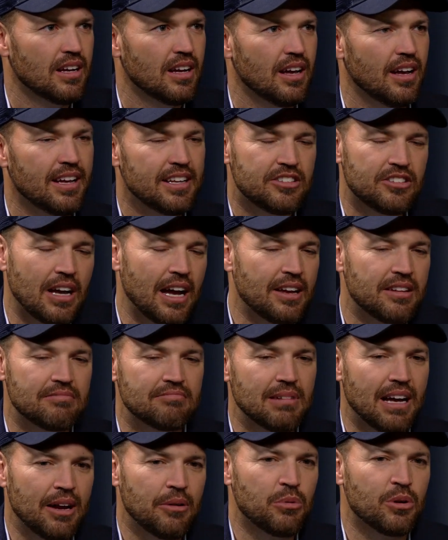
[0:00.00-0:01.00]
Uh, it's I,
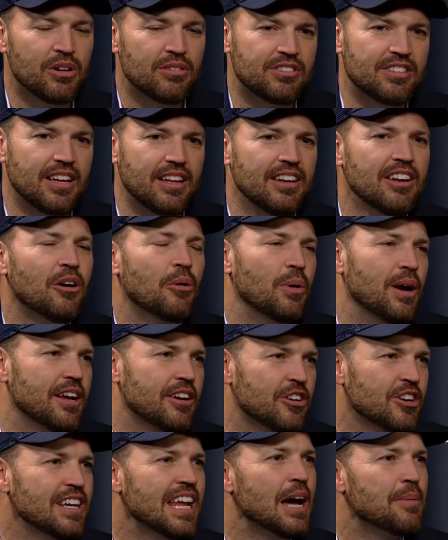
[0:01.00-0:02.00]
I would have said no way
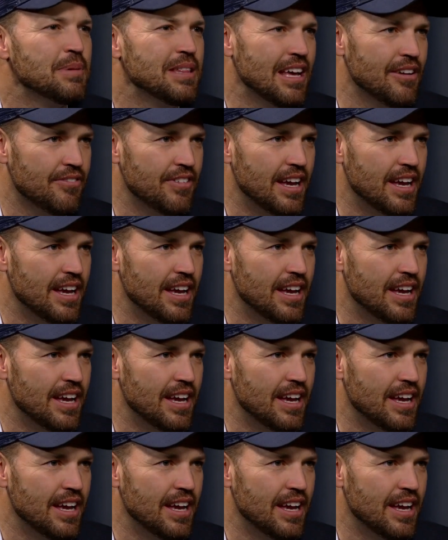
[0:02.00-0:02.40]
it couldn't happen that